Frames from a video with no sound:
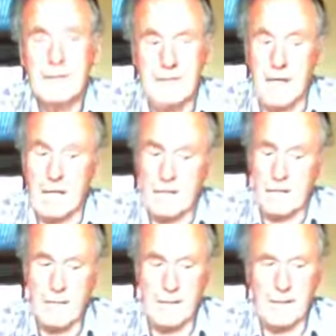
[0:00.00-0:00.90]
Yeah,
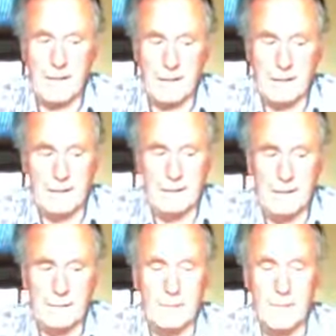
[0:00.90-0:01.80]
some people
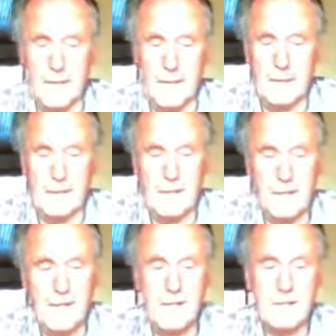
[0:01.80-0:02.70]
that were there in my
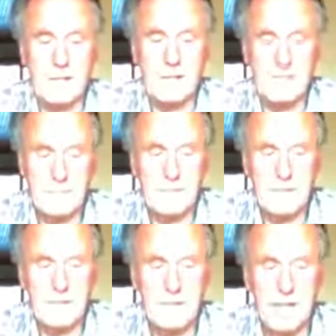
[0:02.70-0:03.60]
previous
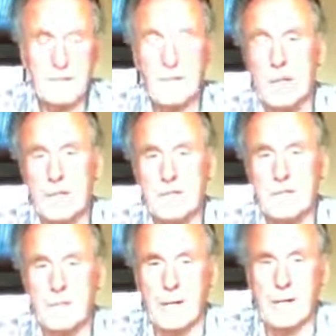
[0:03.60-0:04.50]
escapades in
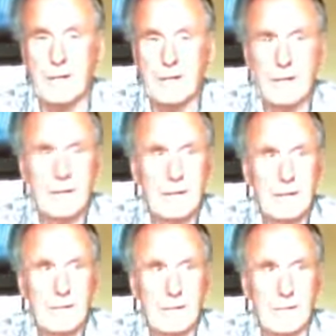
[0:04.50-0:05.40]
sprinting
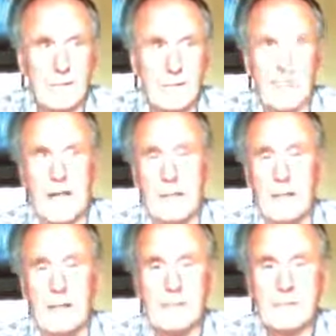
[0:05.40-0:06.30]
were kind of telling
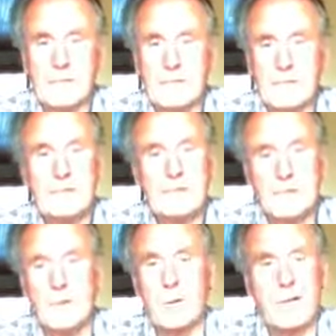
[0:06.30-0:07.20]
me
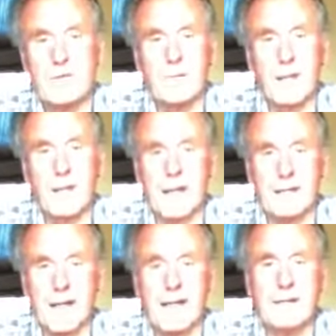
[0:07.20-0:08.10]
stories from way back
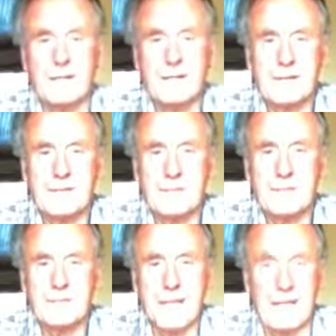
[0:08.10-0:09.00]
then.
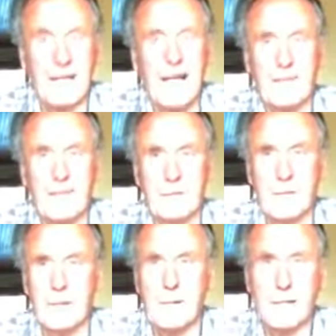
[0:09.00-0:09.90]
Like, I thought it was
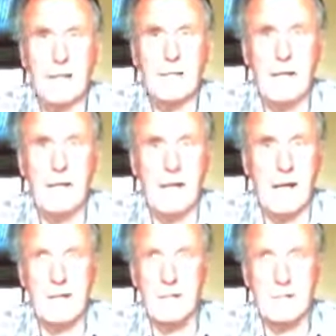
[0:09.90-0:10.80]
only about 19
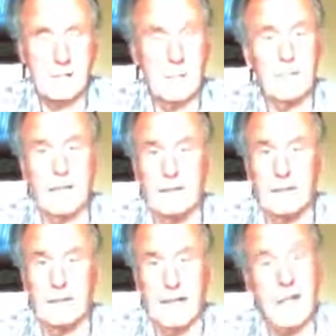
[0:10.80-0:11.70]
years, and it was something like
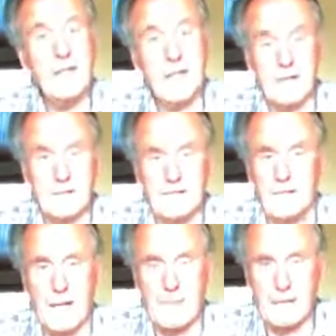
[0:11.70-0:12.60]
29 years
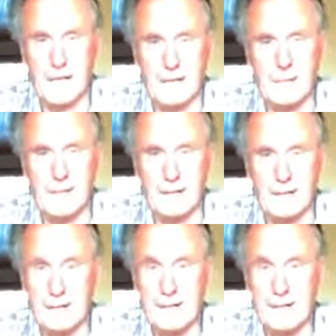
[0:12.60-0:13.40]
before I competed.